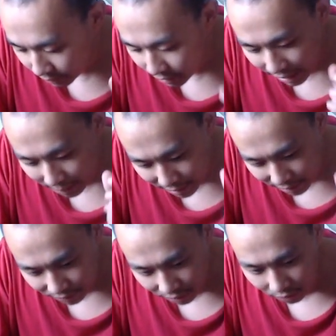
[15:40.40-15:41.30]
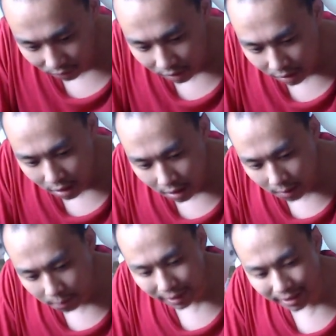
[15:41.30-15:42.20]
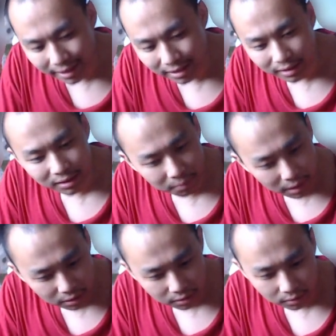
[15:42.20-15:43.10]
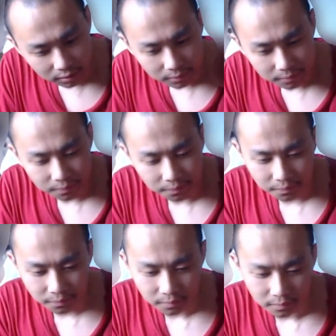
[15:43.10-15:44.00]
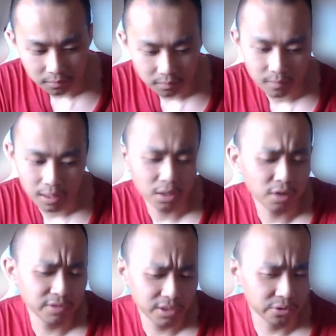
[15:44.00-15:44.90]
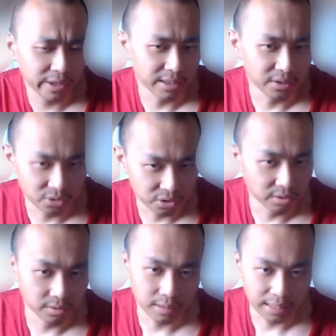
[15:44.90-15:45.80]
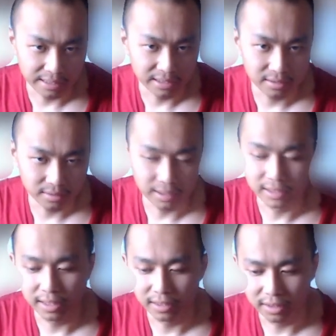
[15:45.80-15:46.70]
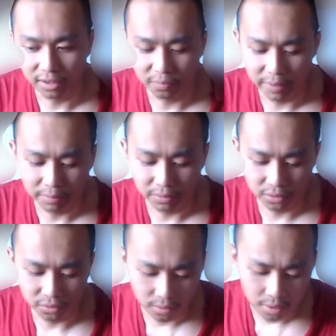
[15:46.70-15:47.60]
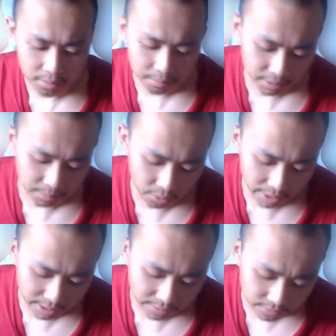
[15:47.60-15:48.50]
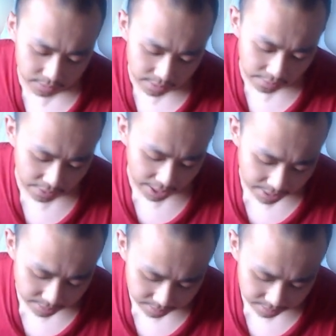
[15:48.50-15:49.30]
can be difficult. But it's a muscle. And obviously you should extend it to other people too. But the point is that